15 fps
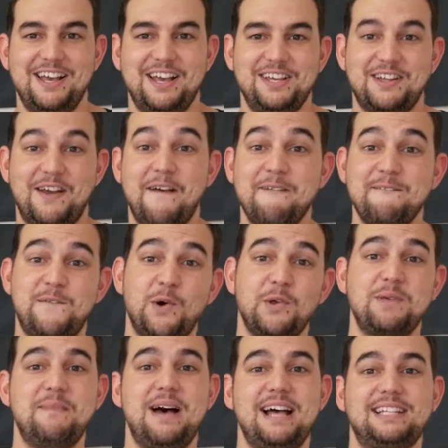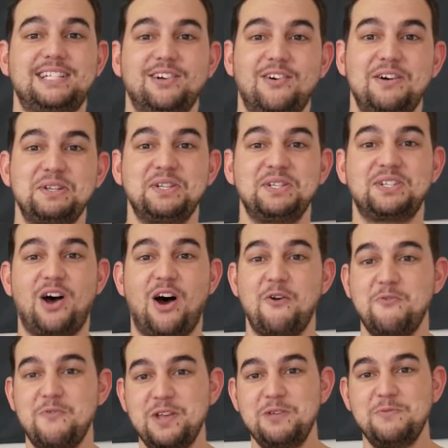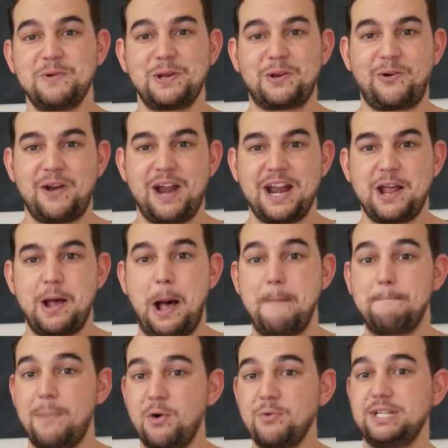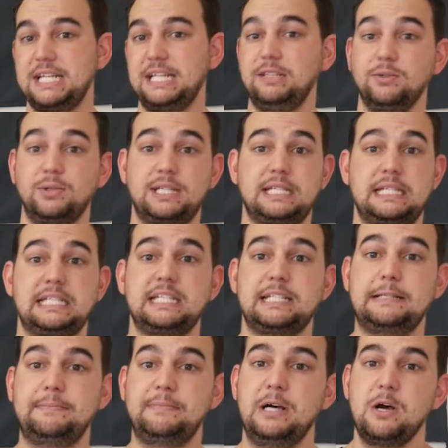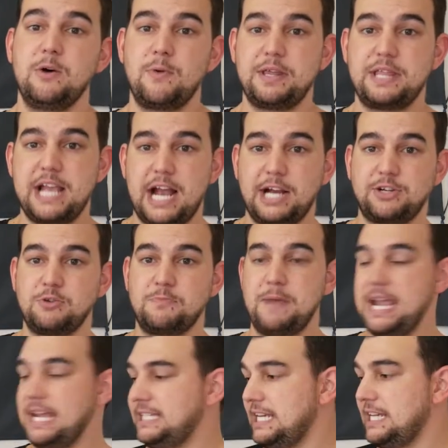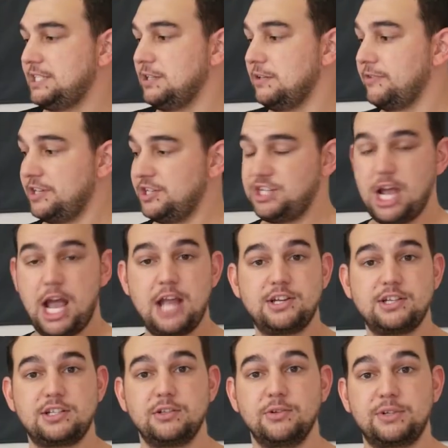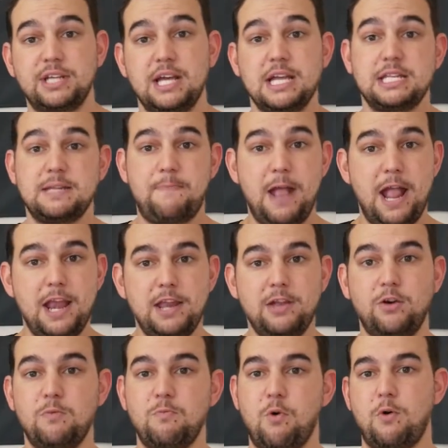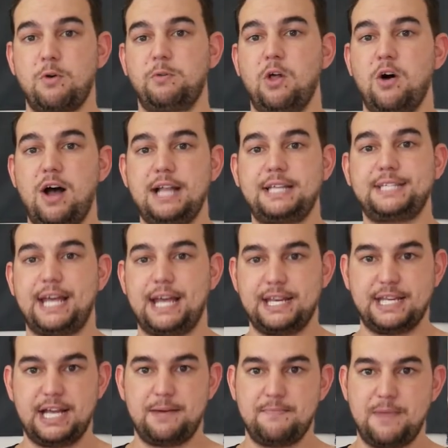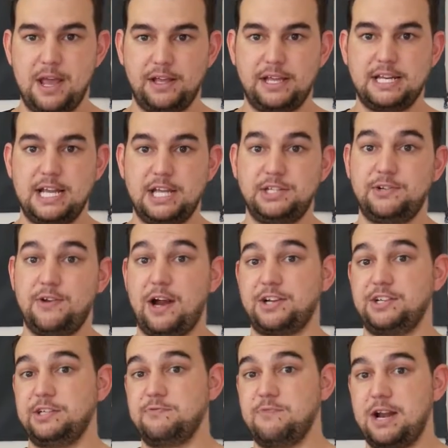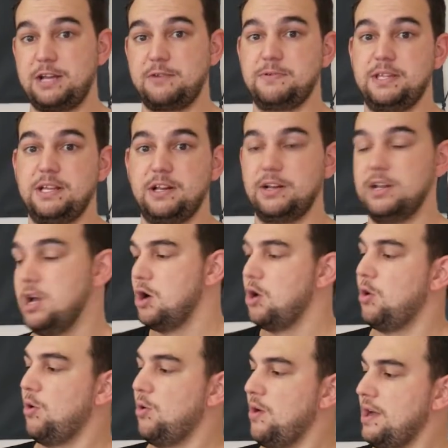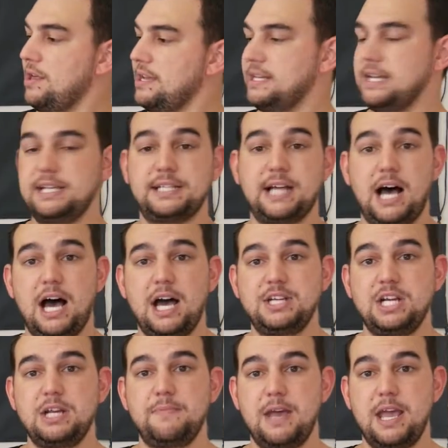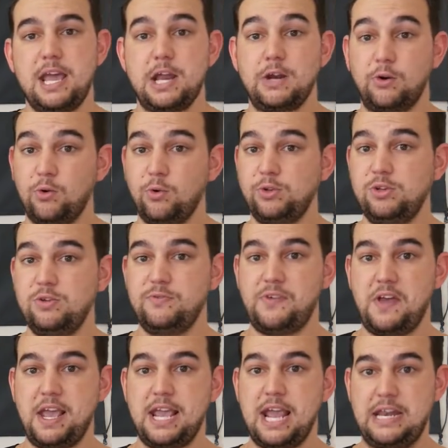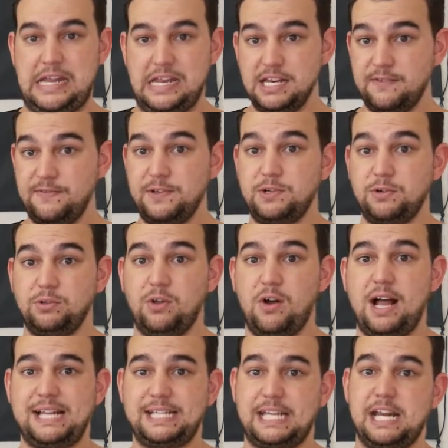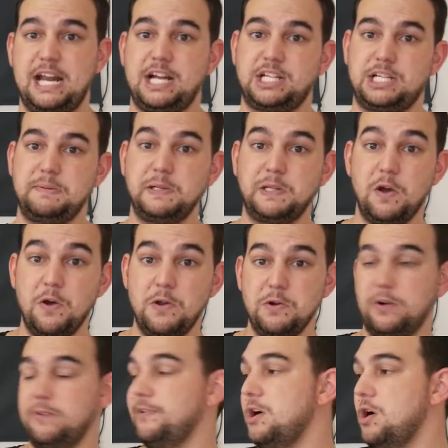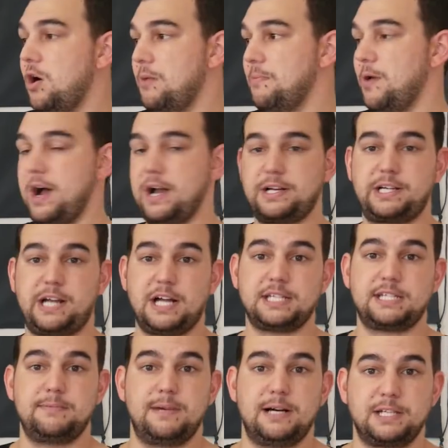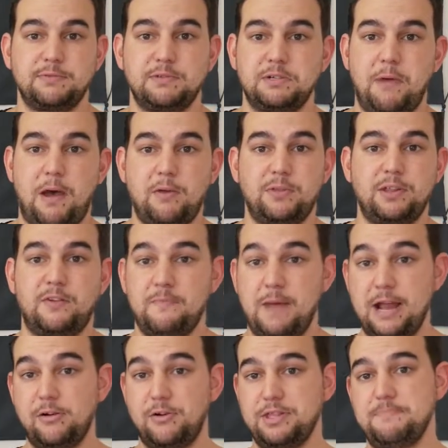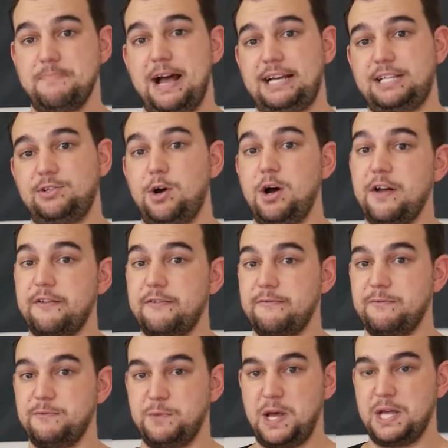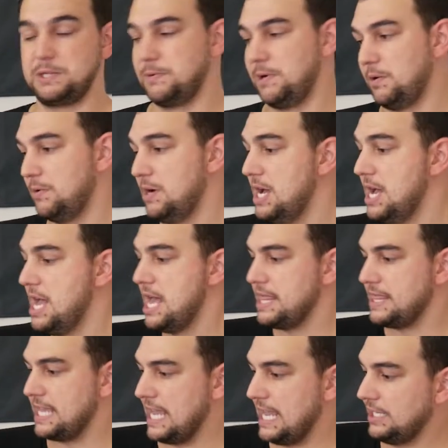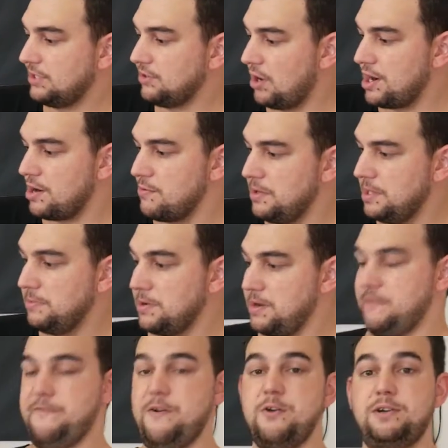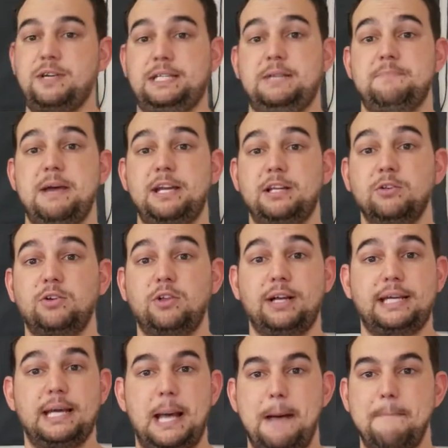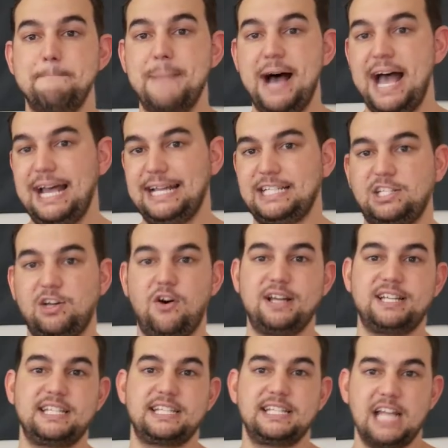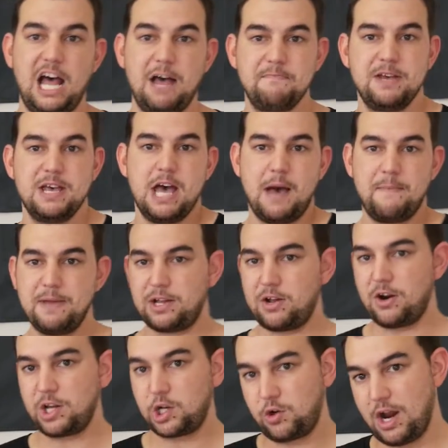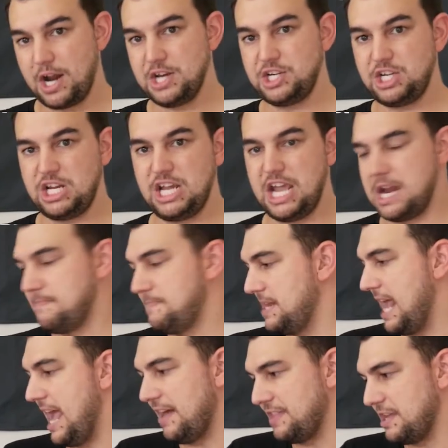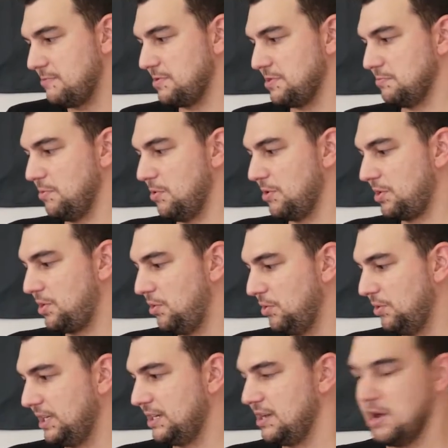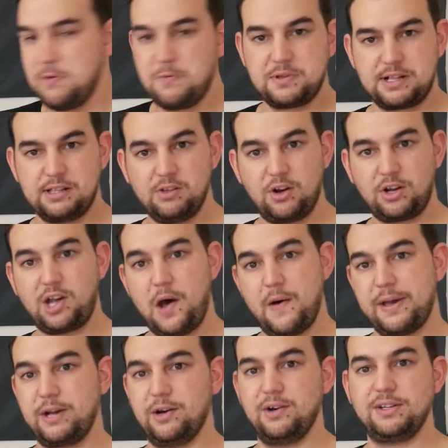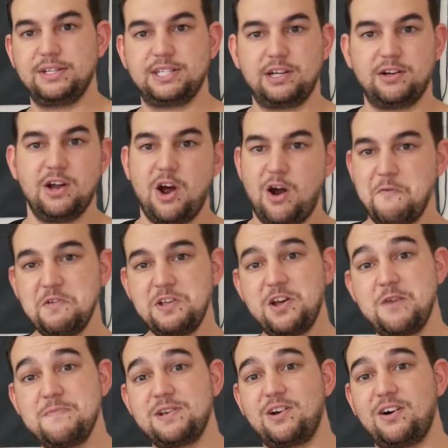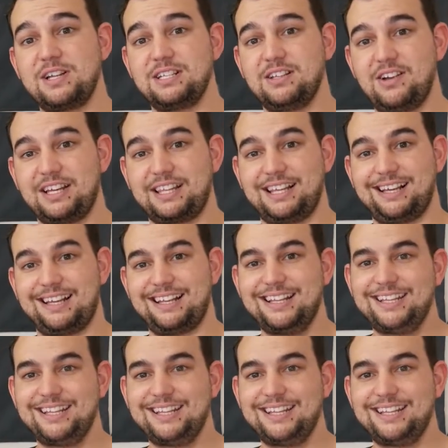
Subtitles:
So for the Mad Scientist, I really want to create a multi-look system where the actual PC itself can change its looks depending on what lights and LEDs you're actually running within it. All LEDs are RGB and all UV, and individual lights can actually be turned off on my custom switch panel that I've made on the back side as well. The inside I really wanted to focus and make it look like a mad scientist lab, a bit kind of grungy and a bit out there with the water cooling, with a lot going on. So I really hope you guys like that.